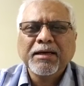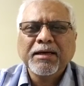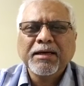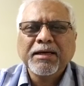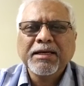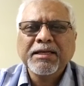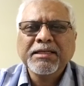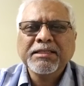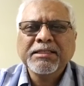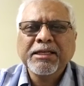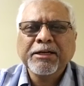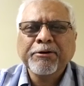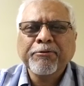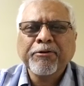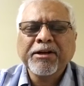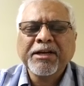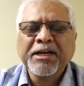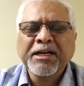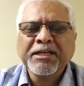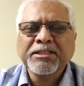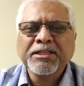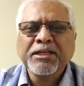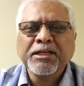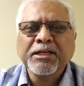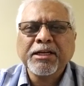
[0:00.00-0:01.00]
His
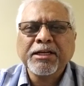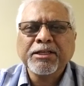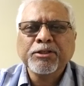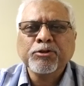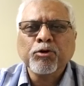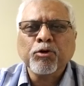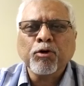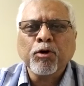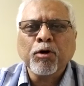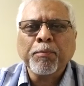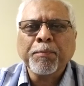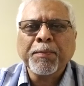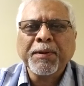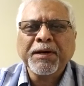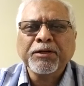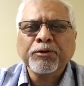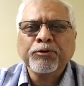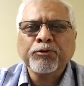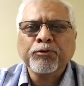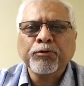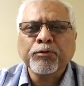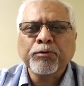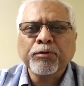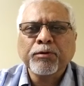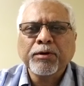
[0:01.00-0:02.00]
invitation is open
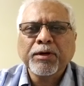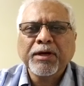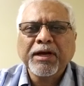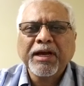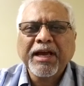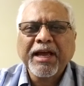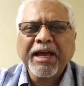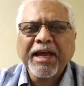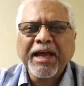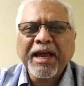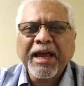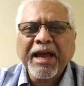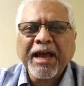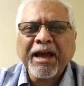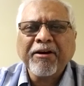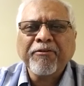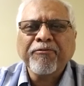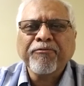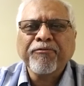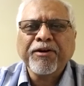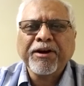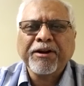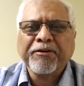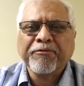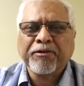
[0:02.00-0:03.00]
to
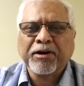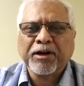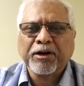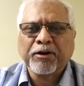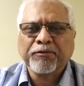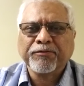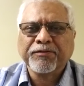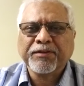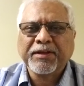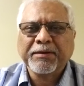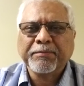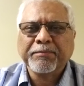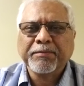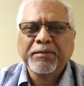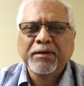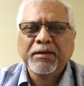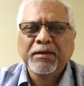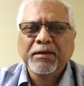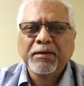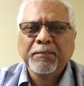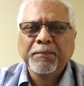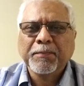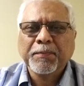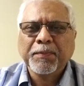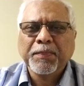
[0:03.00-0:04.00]
every one of them.
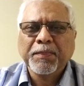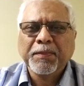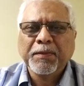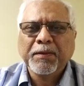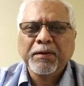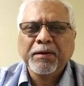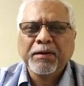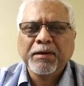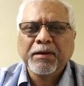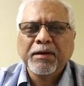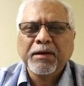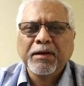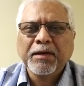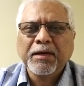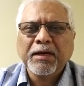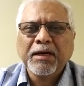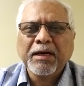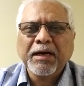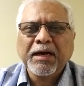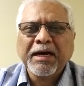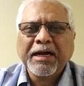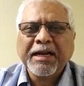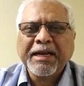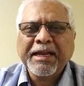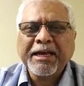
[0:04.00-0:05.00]

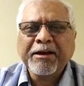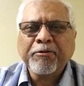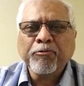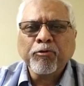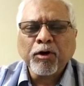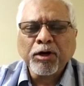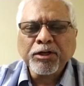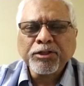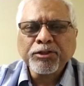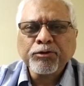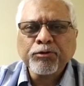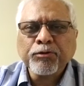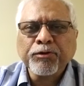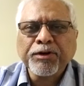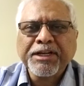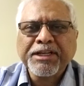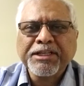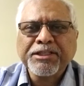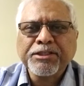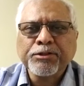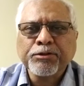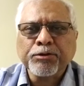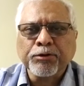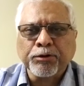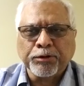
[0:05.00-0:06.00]
And he wants to
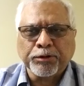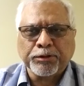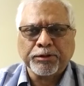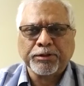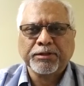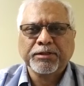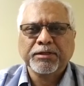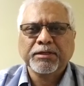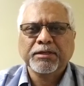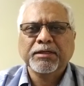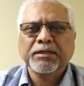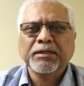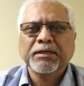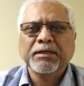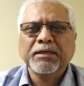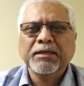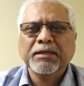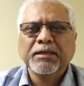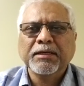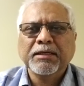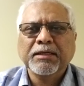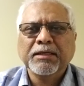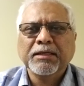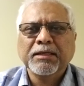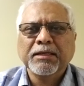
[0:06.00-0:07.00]
restore.
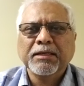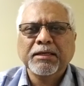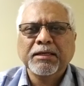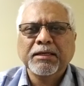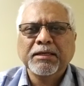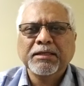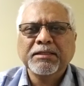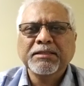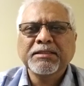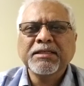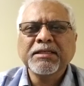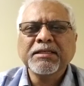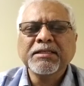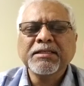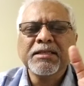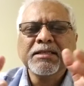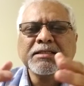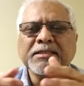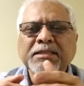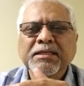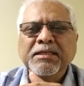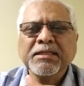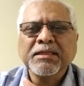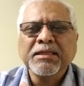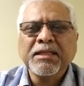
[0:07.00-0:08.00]

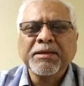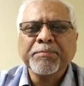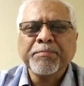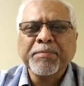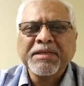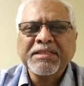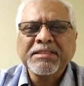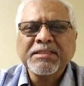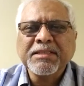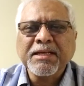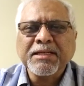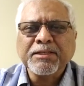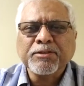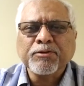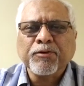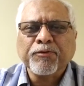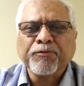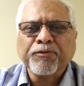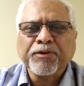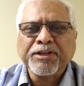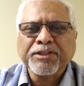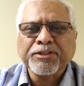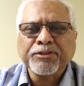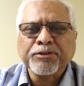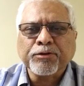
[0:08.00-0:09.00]
Jesus is in the business
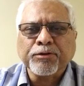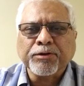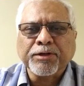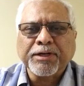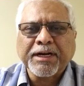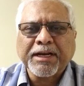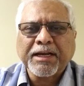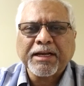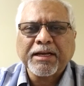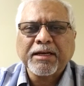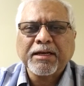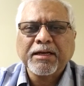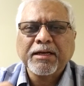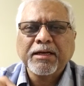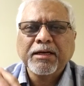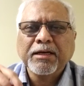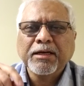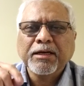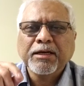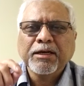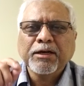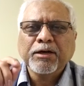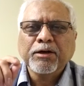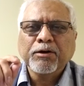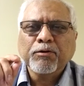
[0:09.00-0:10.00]
of restoring
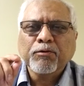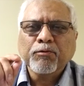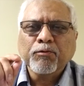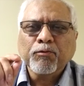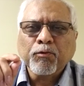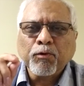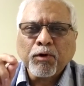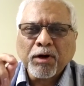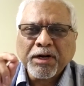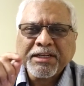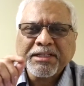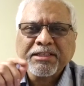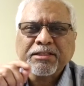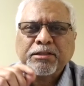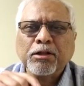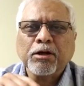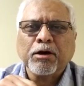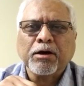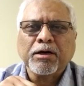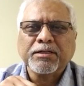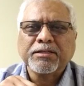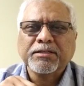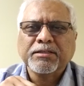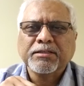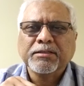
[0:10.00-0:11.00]
what is
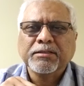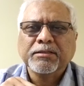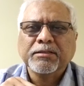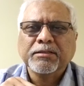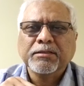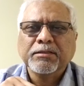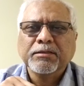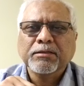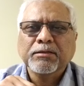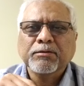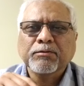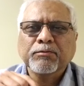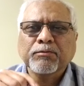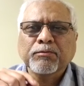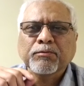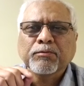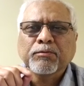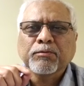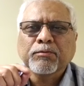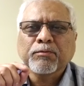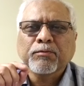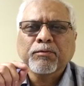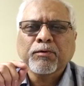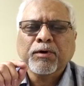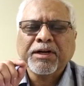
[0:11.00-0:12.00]
lost,
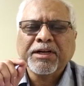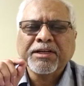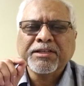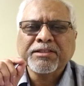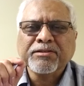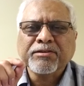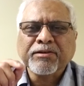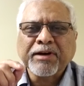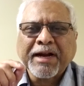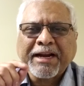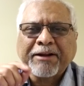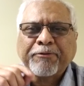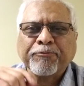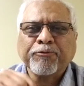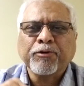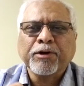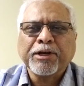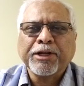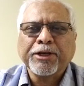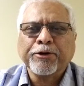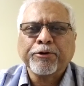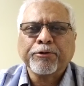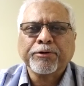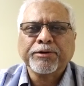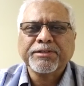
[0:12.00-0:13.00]
what is
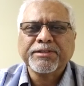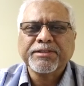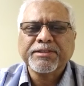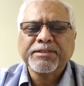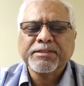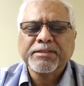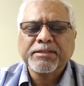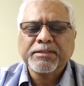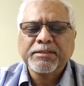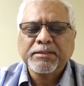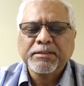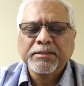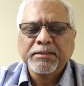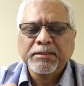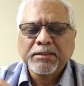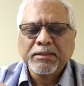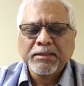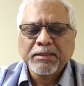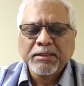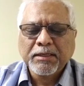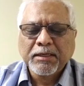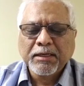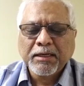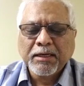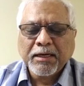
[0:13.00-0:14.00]
rightfully yours.
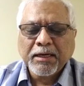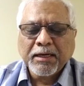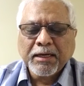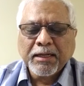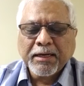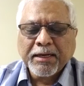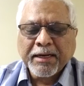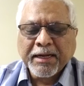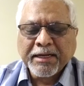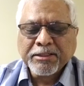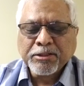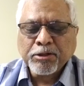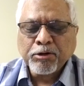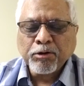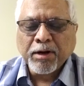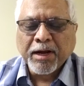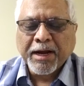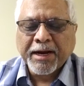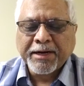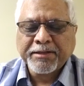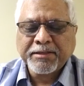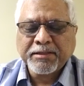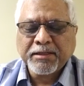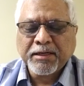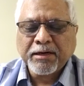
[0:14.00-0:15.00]
Let's look
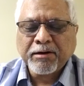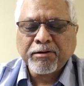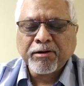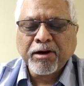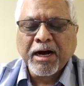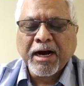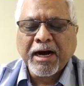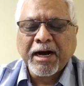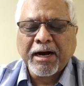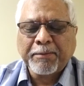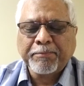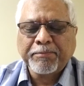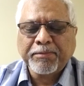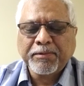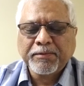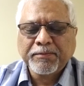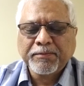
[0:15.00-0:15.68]
at Rahab.